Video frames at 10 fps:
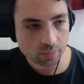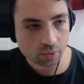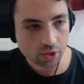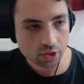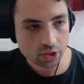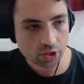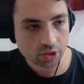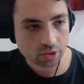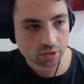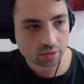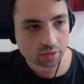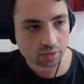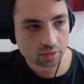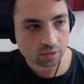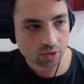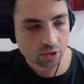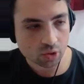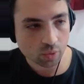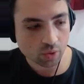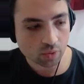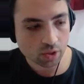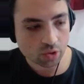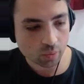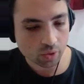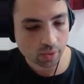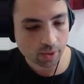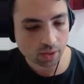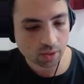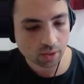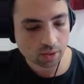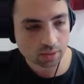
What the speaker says: bridge. So we don't need to worry about that.